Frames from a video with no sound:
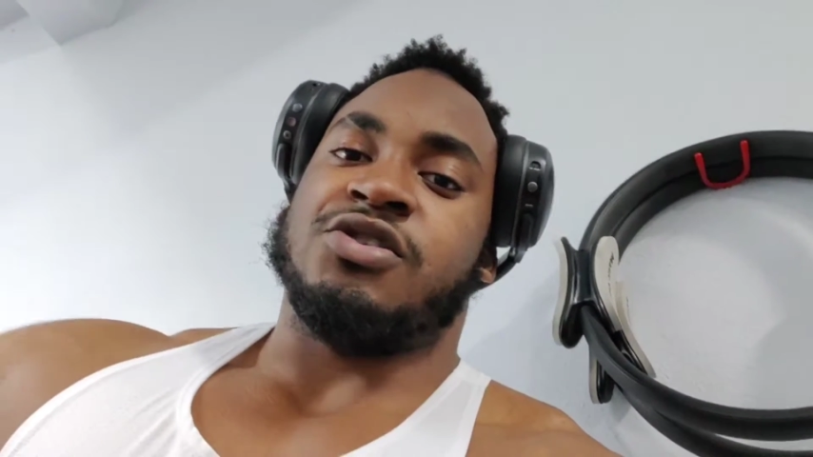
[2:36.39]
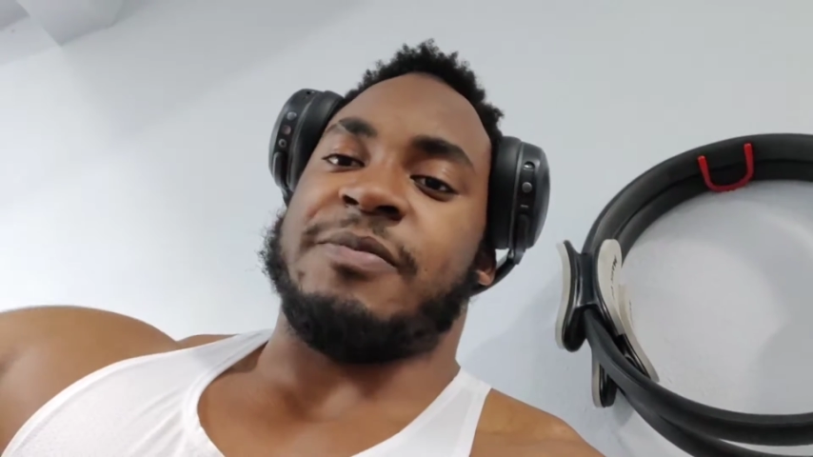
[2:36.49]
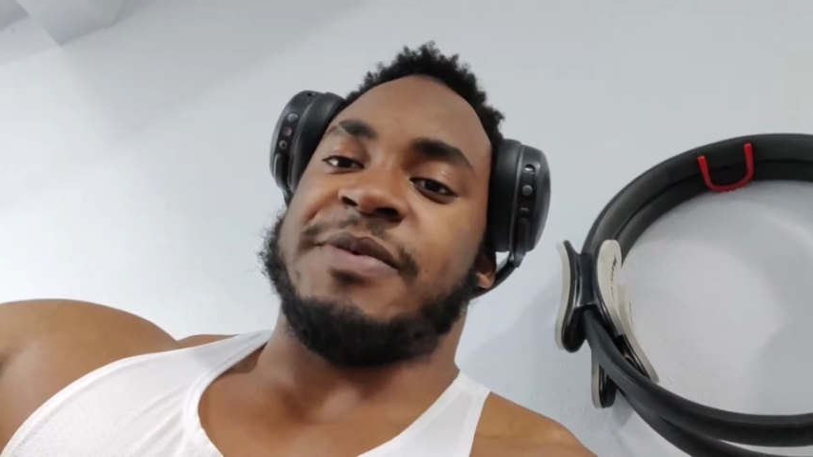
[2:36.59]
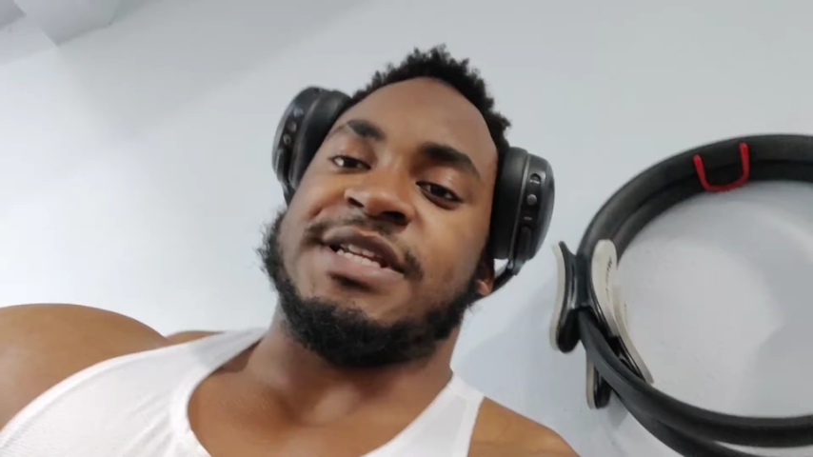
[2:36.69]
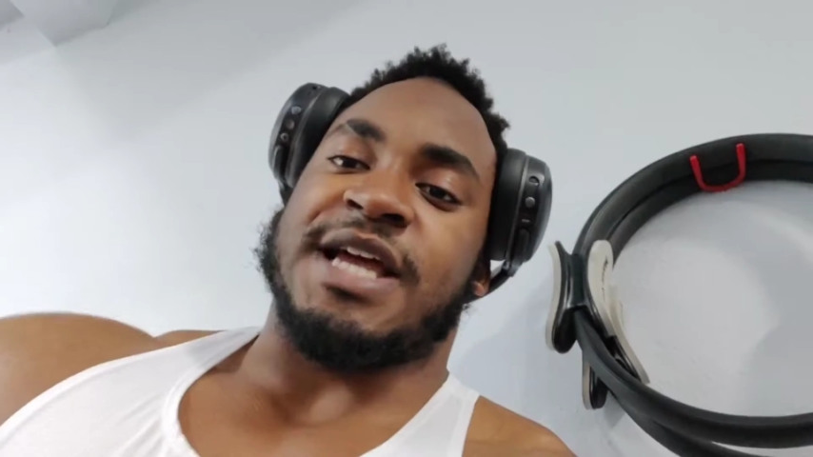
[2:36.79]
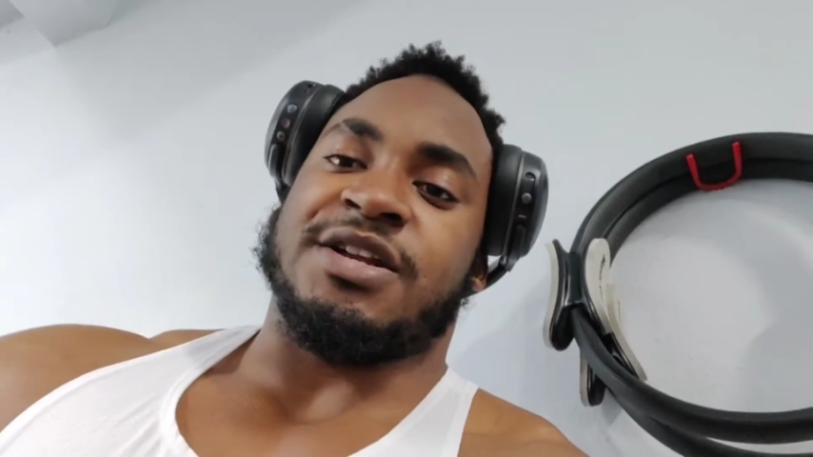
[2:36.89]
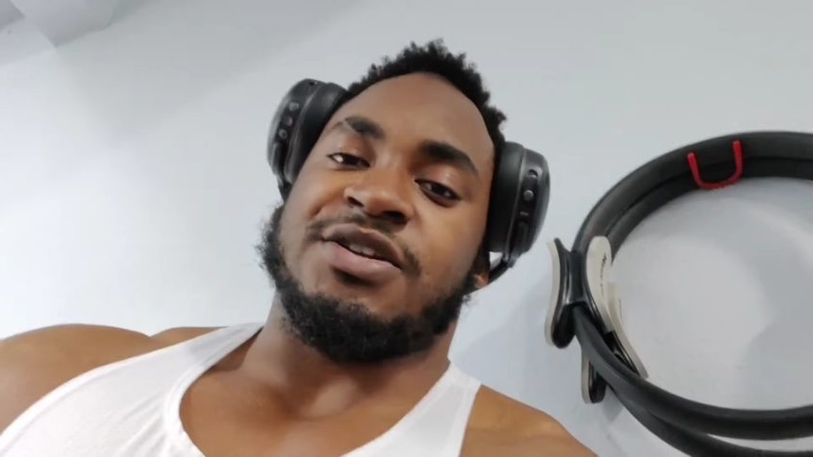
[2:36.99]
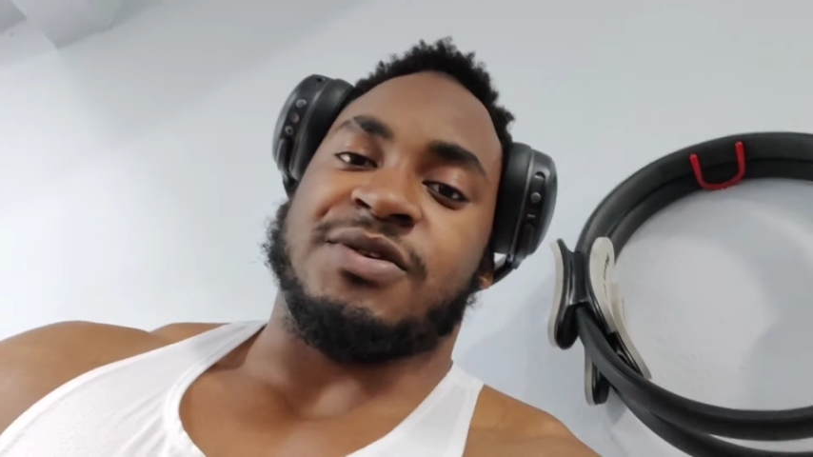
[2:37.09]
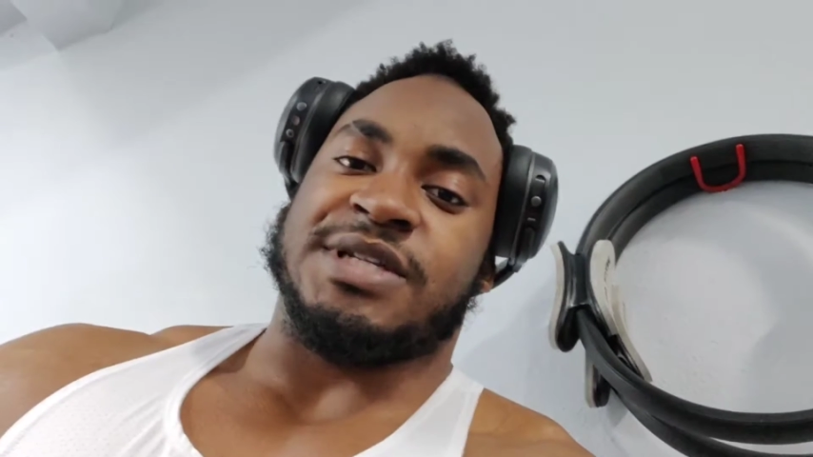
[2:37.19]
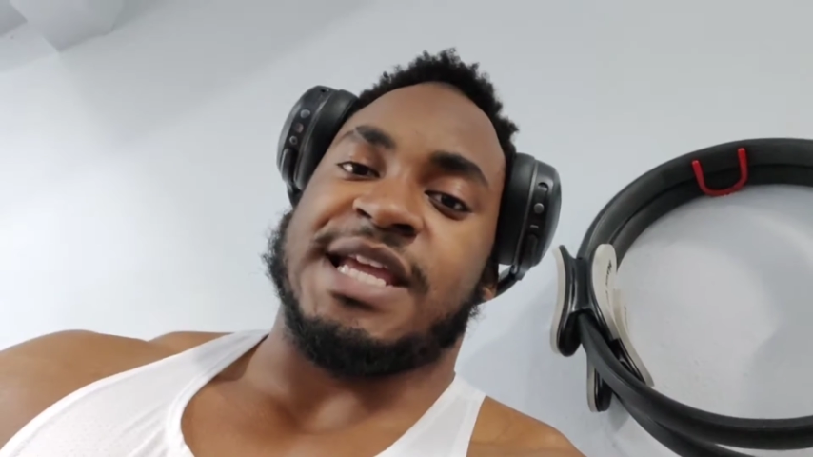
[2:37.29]
dropping
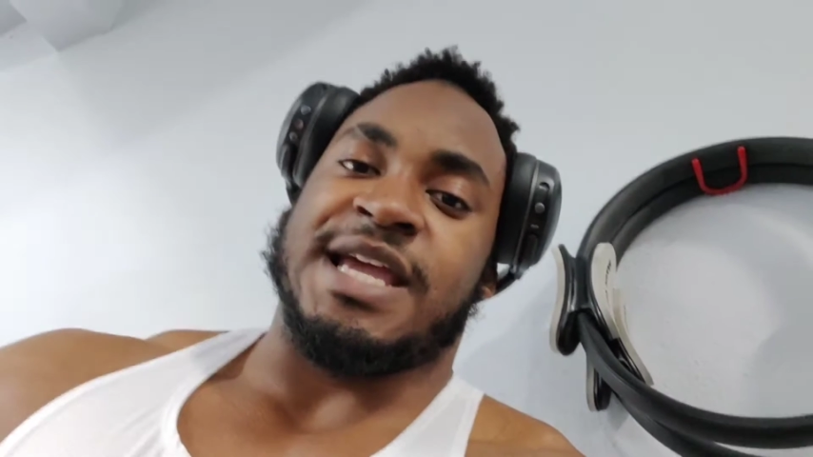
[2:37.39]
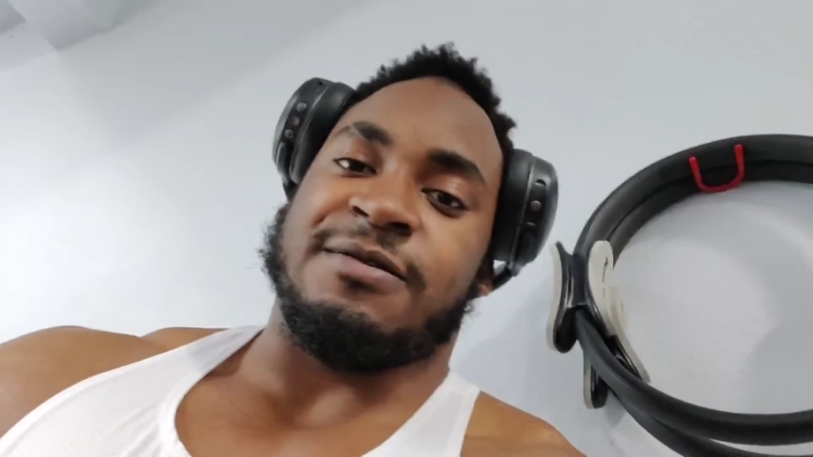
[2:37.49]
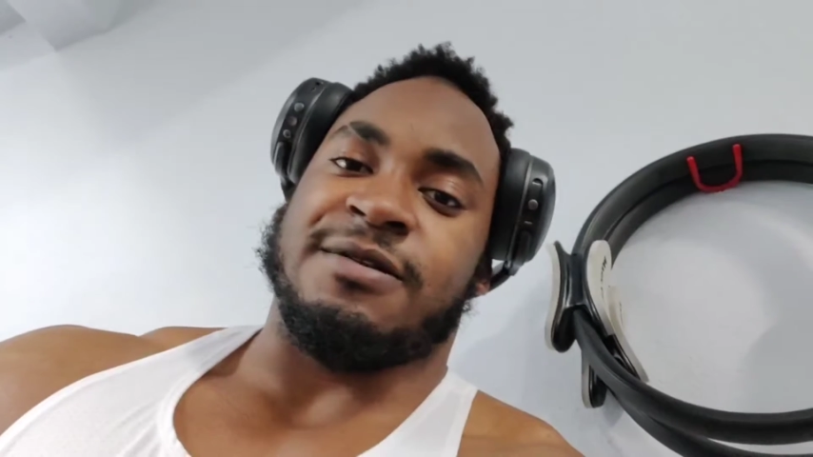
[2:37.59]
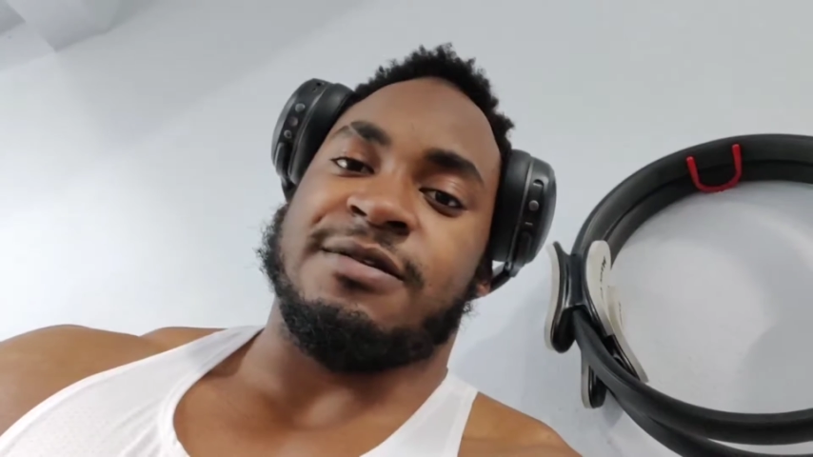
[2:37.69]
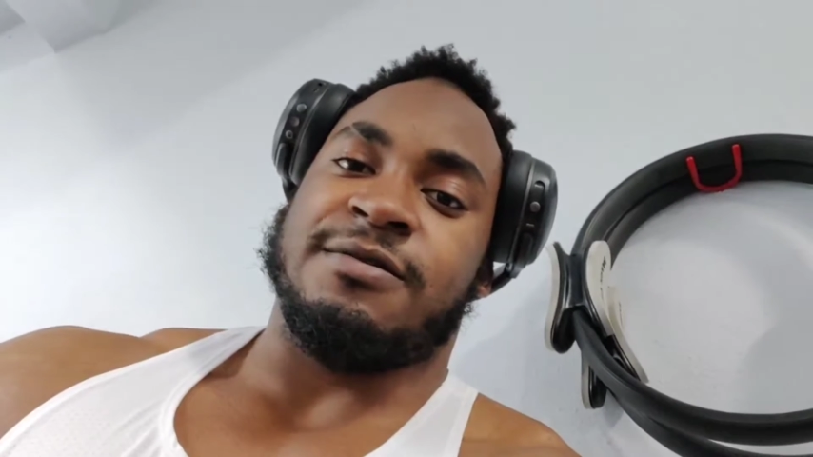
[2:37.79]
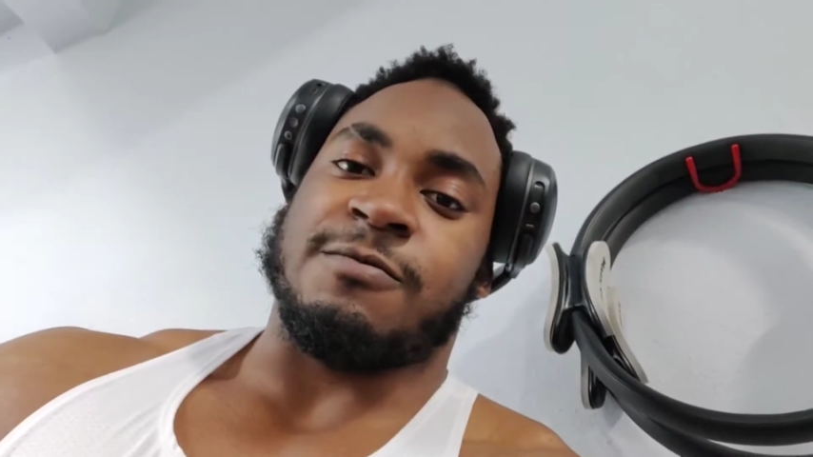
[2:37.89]
down to a 10